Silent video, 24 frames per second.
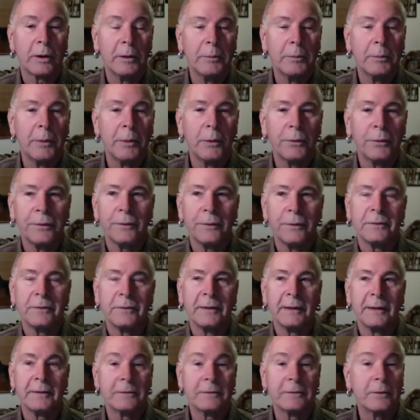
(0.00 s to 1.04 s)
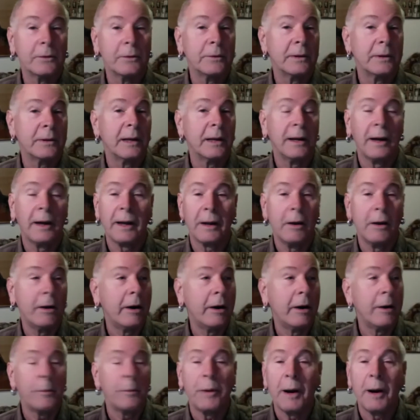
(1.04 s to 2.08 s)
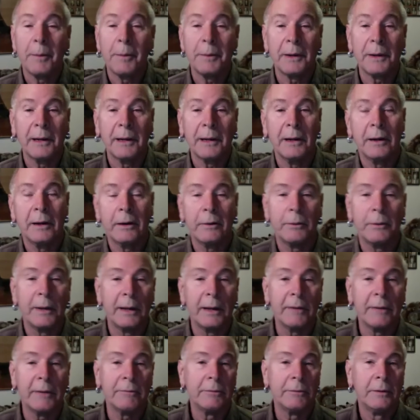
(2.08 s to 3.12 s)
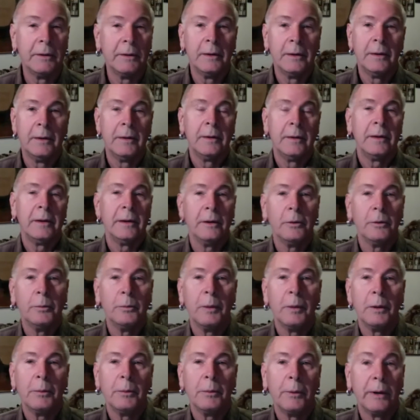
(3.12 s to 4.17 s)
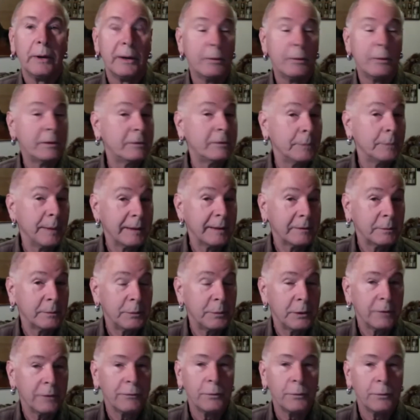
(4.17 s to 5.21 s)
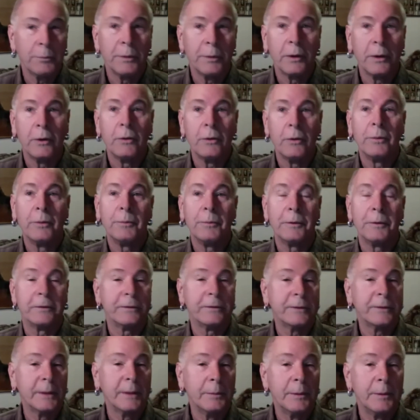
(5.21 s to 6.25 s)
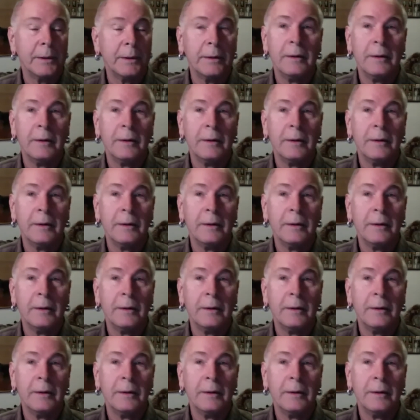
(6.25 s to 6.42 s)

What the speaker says: both those things. So yeah, on our property here, we have, mulberry, which makes a beautiful bow, and persimmon.